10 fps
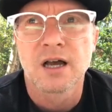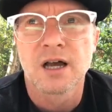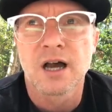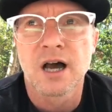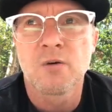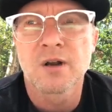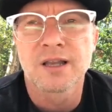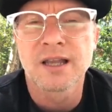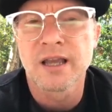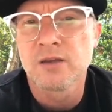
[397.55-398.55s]
I want
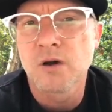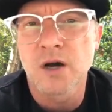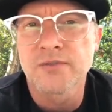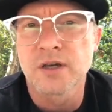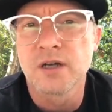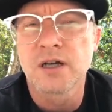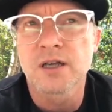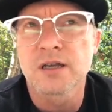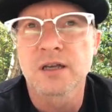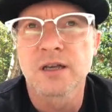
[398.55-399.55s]
to let you off the
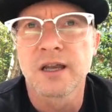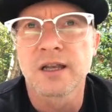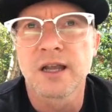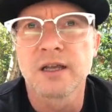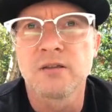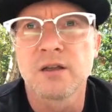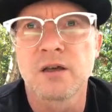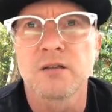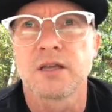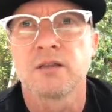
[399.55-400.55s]
hook and let you
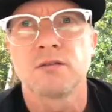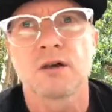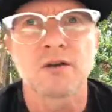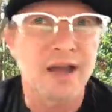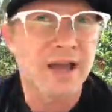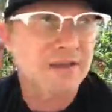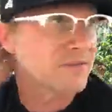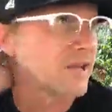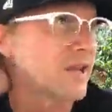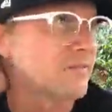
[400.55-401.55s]
know that you don't
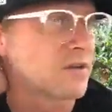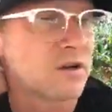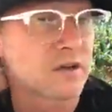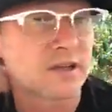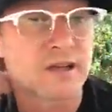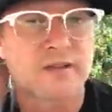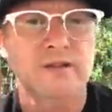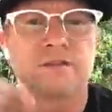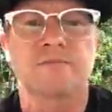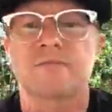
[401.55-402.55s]
have to have it all
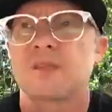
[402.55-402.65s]
together.